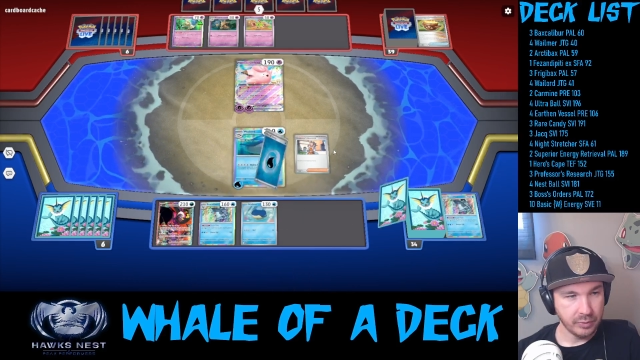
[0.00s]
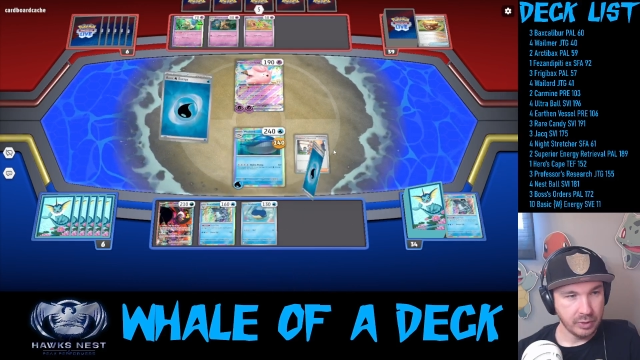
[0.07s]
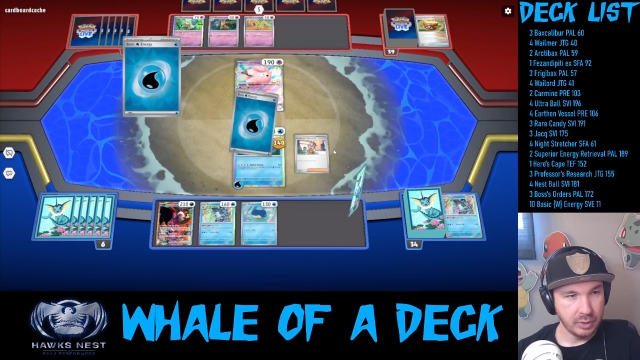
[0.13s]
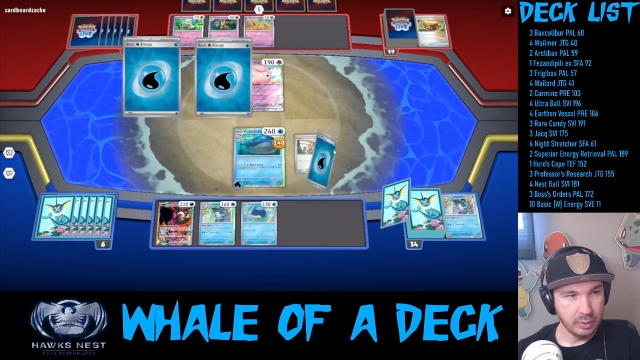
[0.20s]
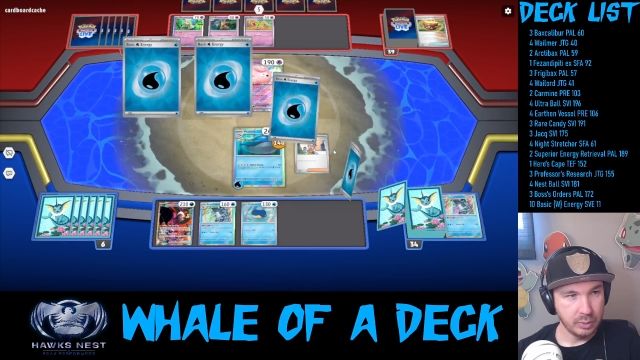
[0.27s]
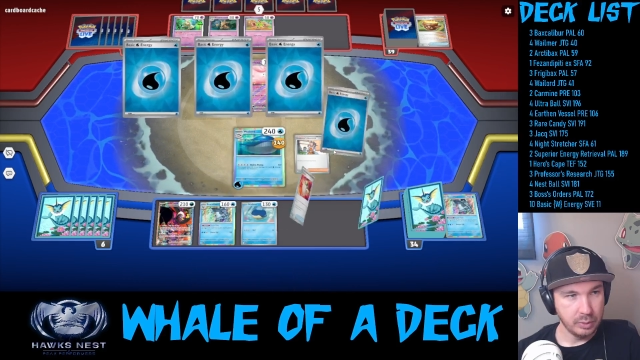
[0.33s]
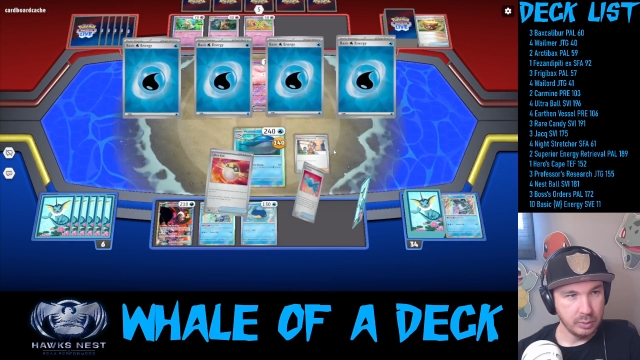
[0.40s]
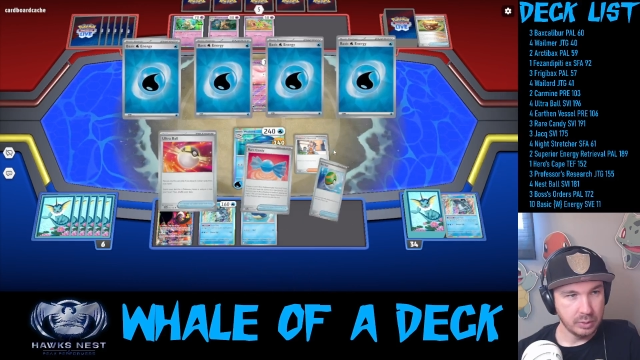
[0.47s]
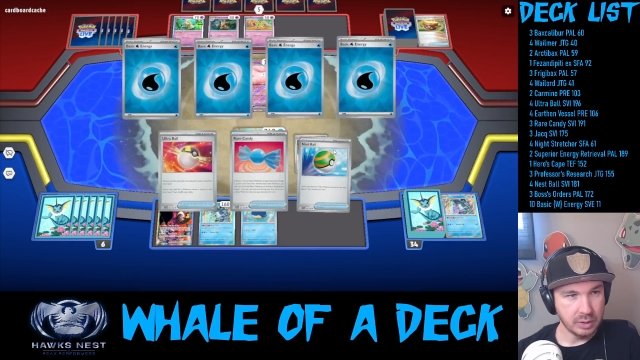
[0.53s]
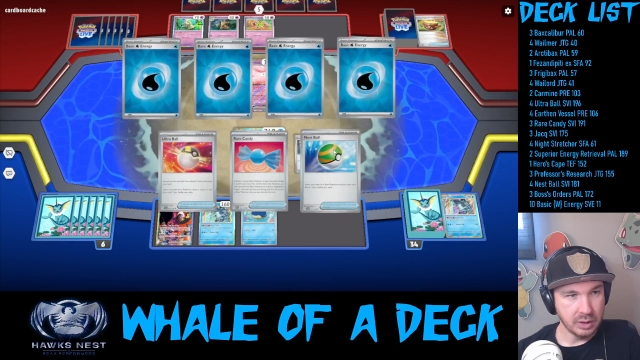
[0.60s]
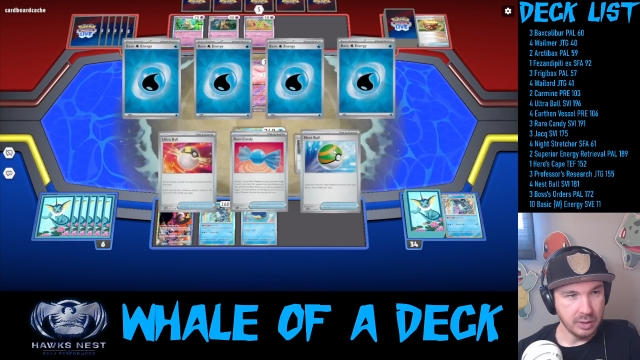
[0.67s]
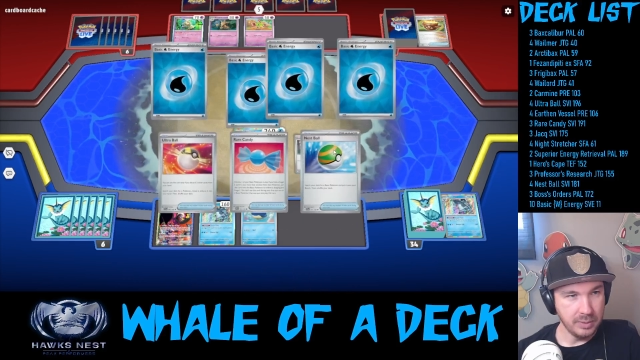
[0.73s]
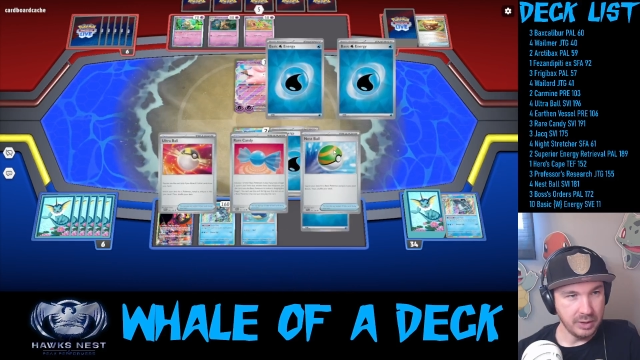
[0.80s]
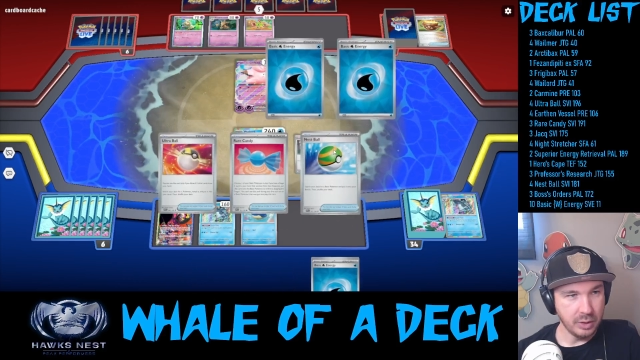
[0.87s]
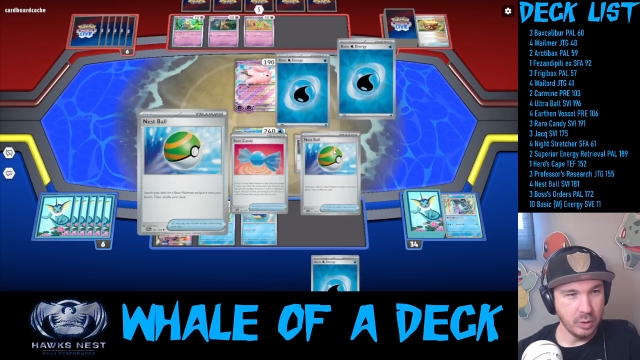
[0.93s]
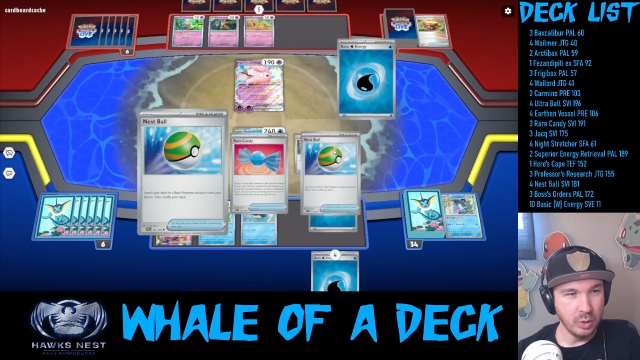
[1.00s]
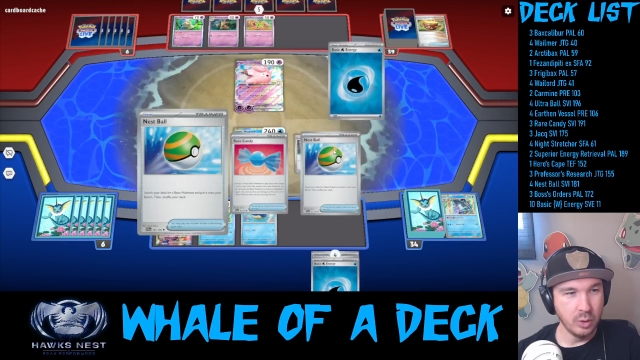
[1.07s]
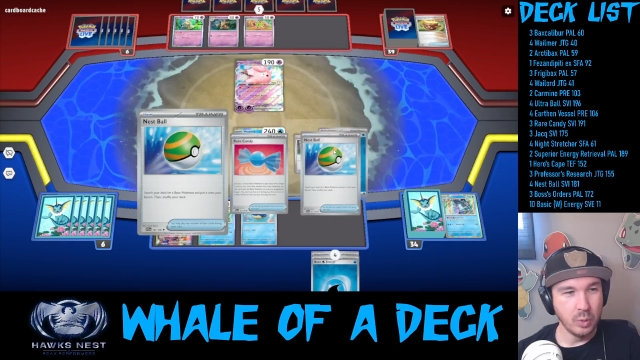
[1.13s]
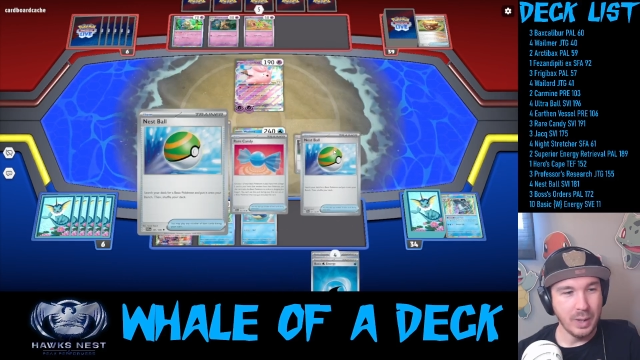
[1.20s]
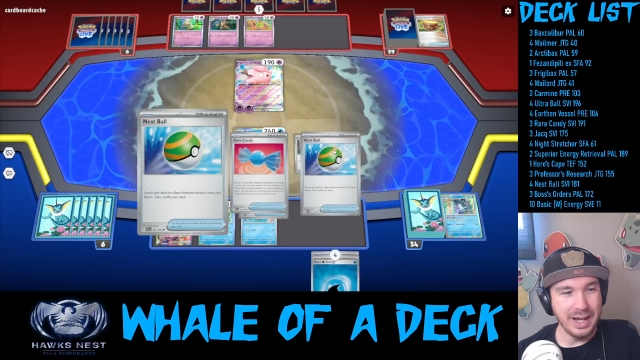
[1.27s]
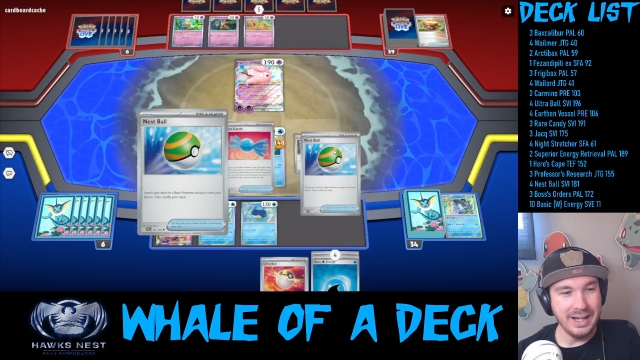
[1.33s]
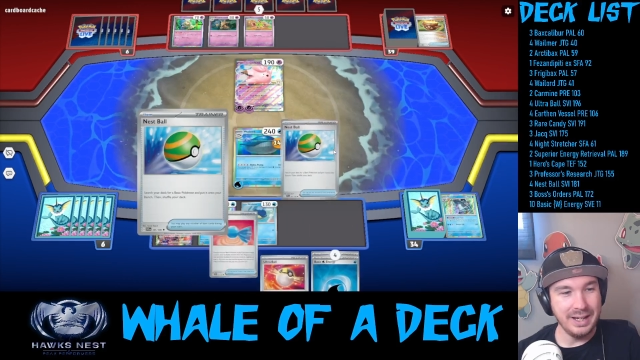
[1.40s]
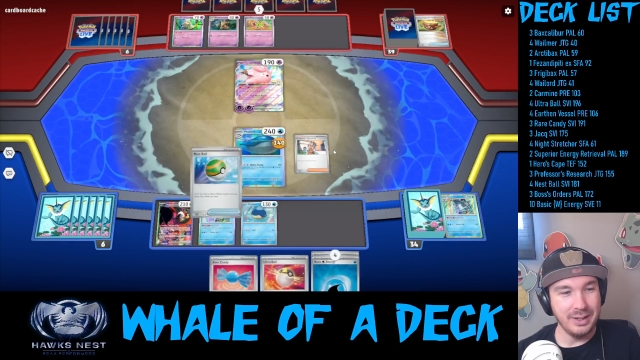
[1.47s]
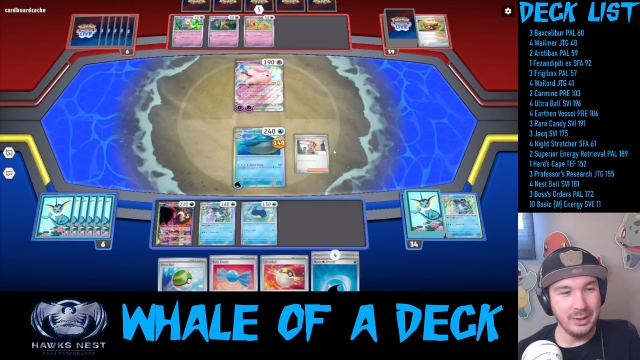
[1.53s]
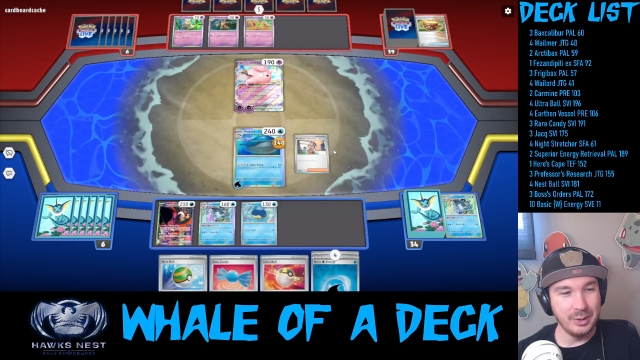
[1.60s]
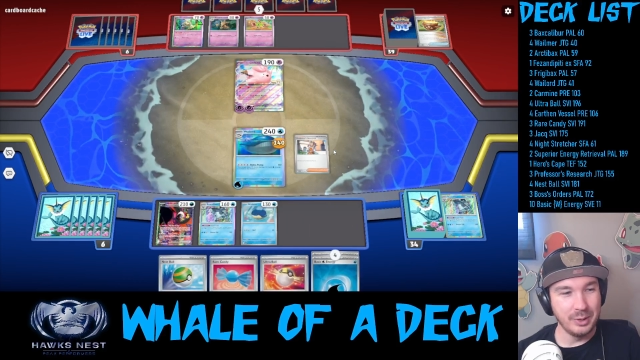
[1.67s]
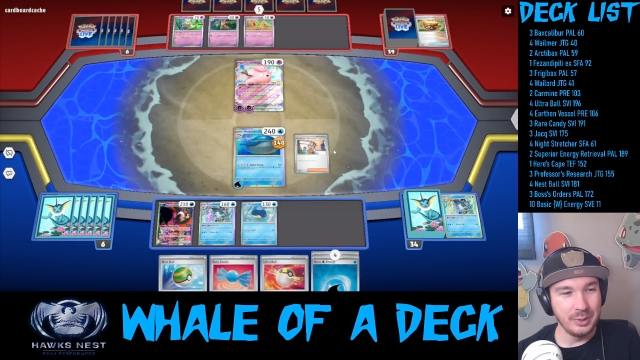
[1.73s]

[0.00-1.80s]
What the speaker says: Cool. Come on. Oh, wow.